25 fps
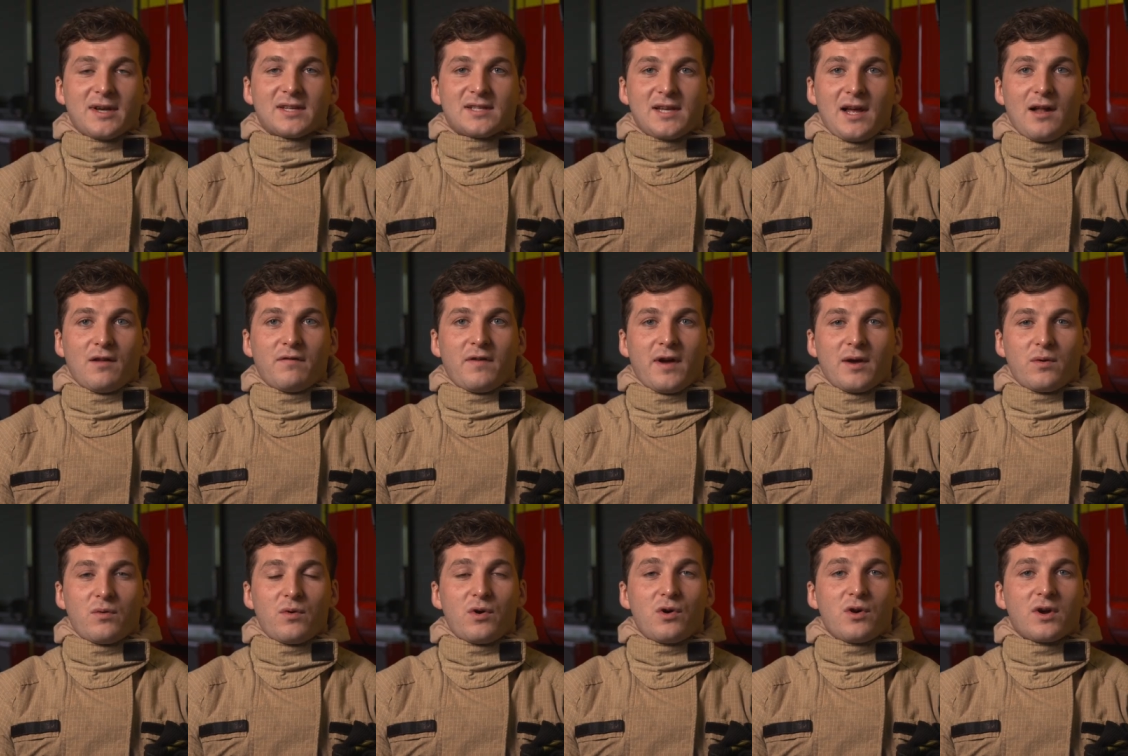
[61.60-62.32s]

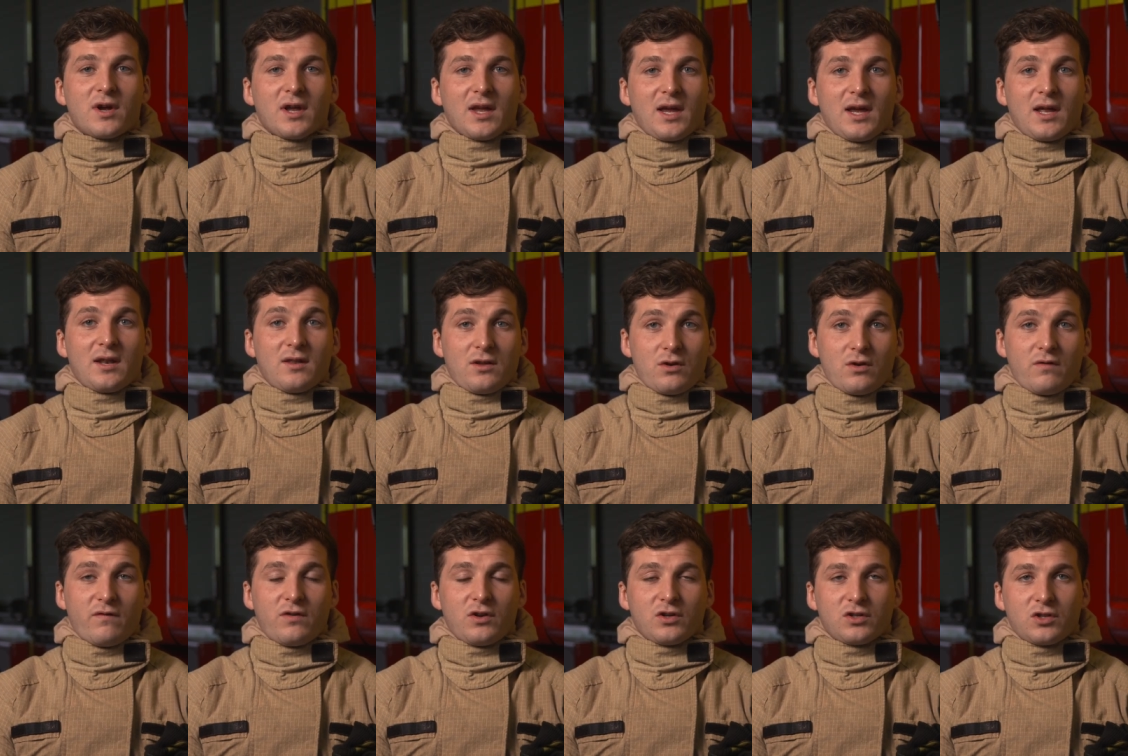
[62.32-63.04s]
myself, I work
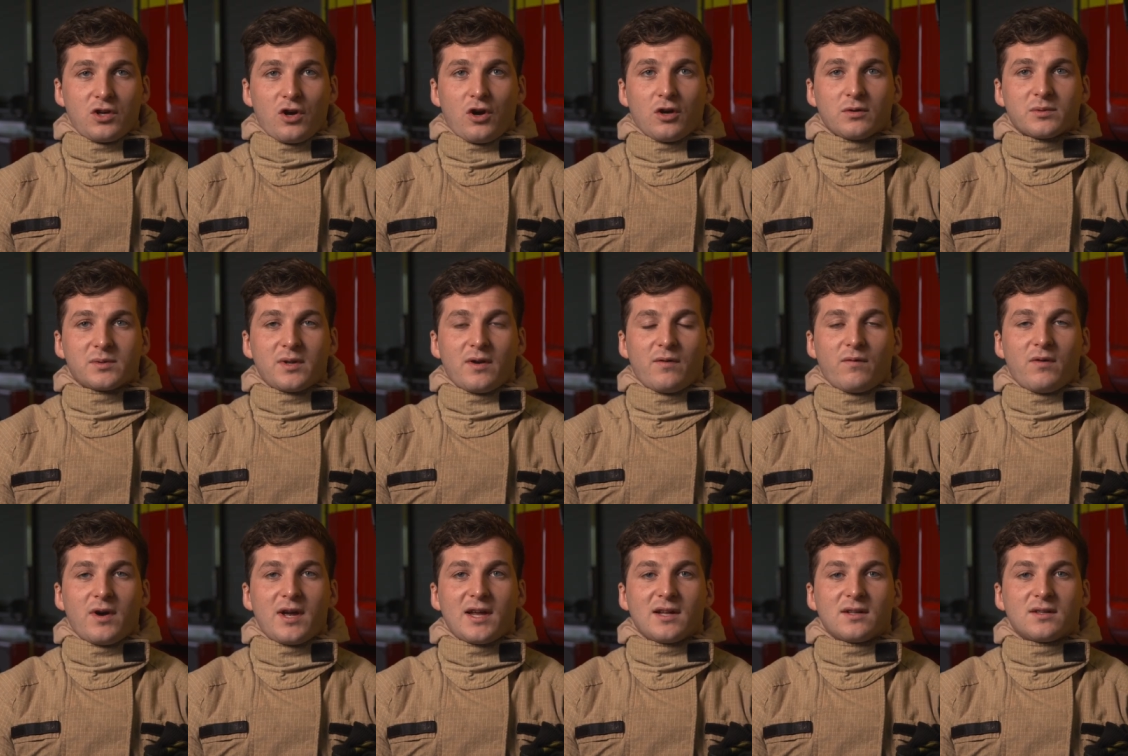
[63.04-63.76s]
in the University
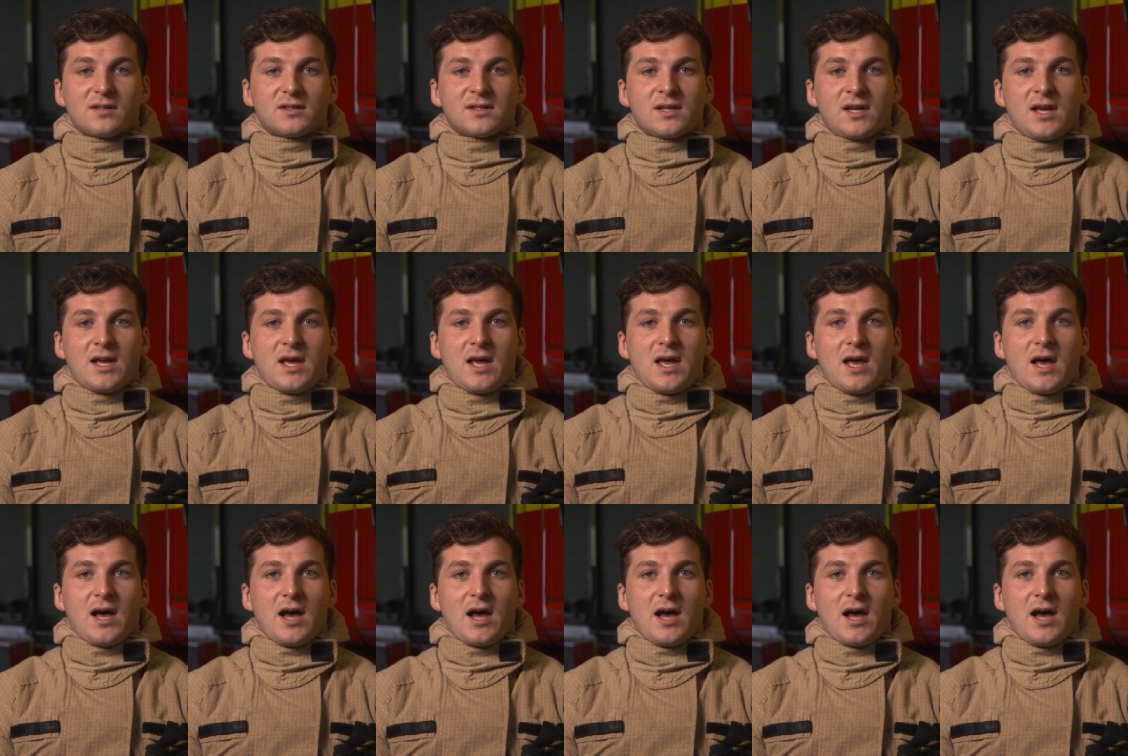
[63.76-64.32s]
Hospital of Wales.